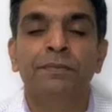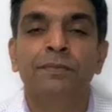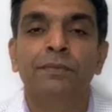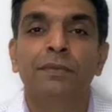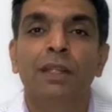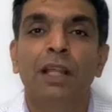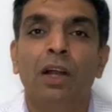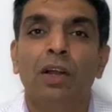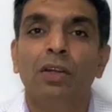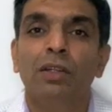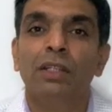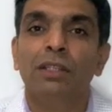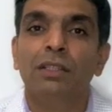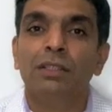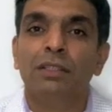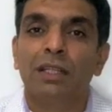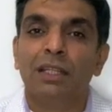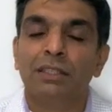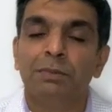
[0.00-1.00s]
Now,
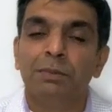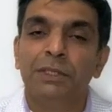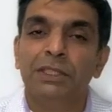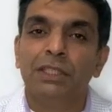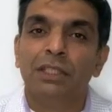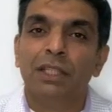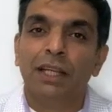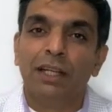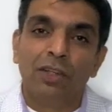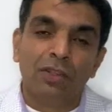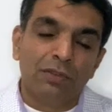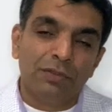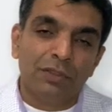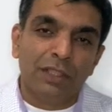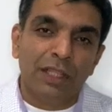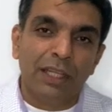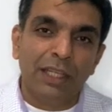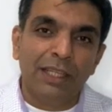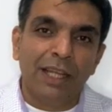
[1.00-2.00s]
transmission rate of
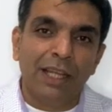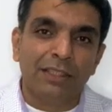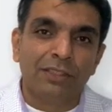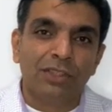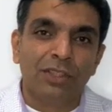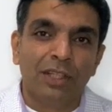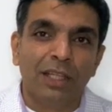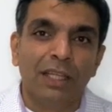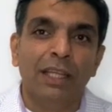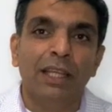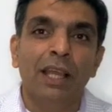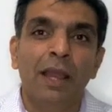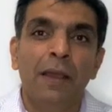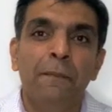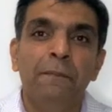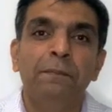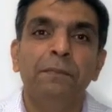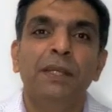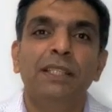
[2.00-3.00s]
3 naturally
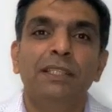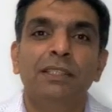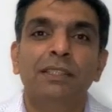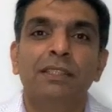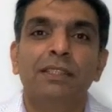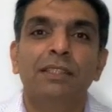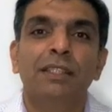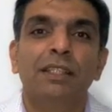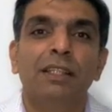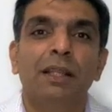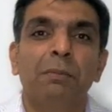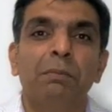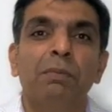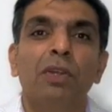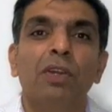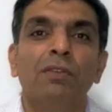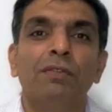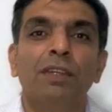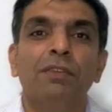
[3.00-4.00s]
means the
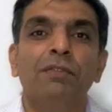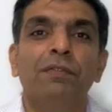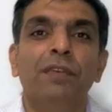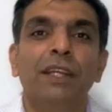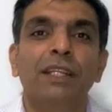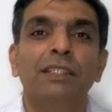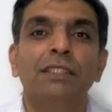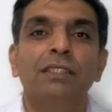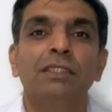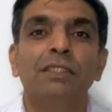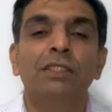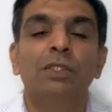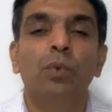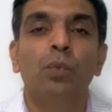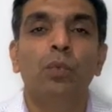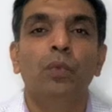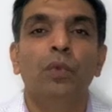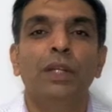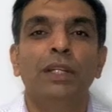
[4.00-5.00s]
number of infections
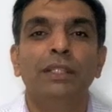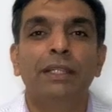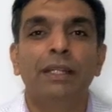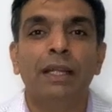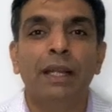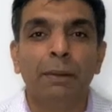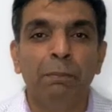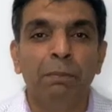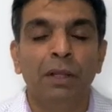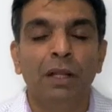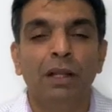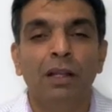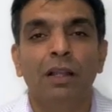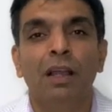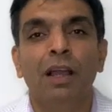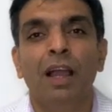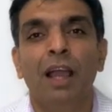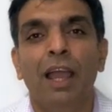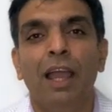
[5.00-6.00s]
will
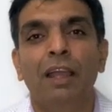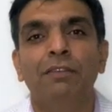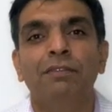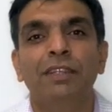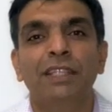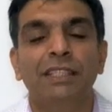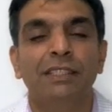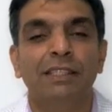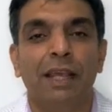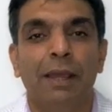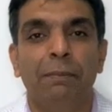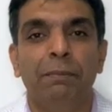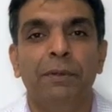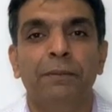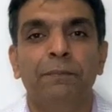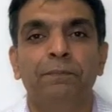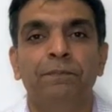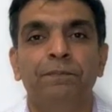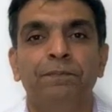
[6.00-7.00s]
triple every step.
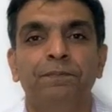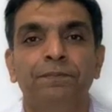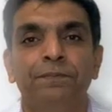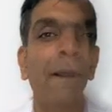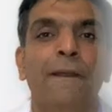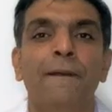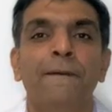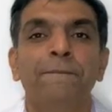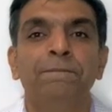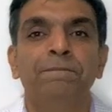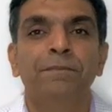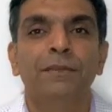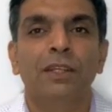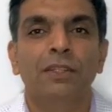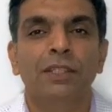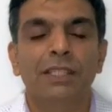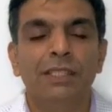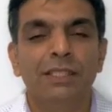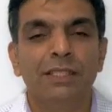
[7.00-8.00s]

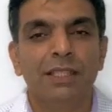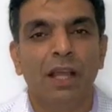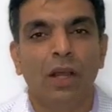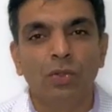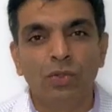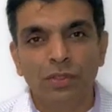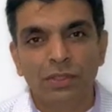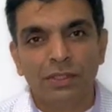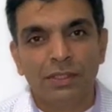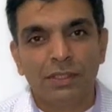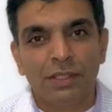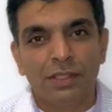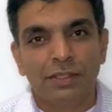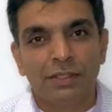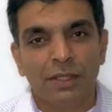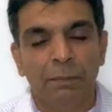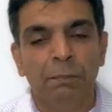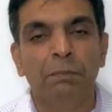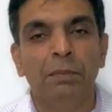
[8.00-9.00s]
Now, this sounds
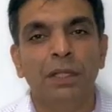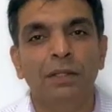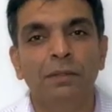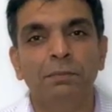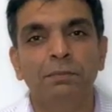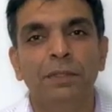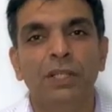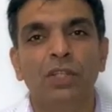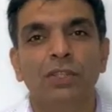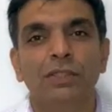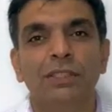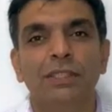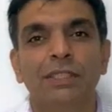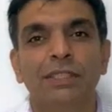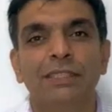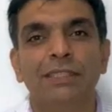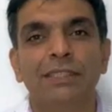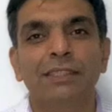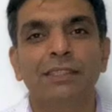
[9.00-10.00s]
simple because
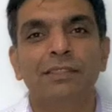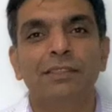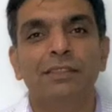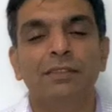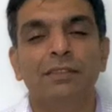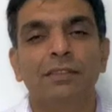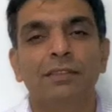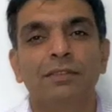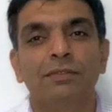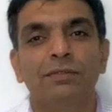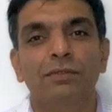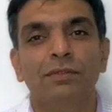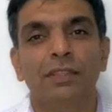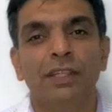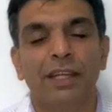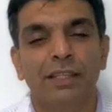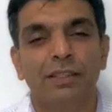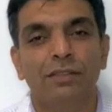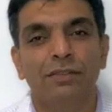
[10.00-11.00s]
it is
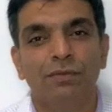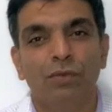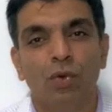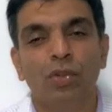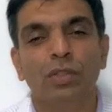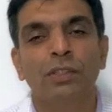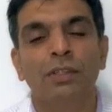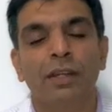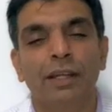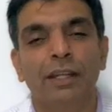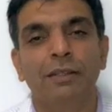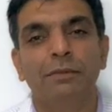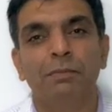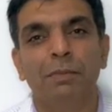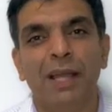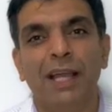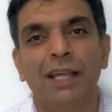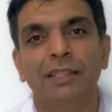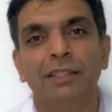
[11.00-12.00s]
4th grade
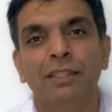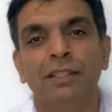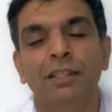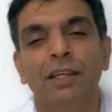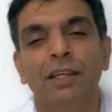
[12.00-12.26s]
math,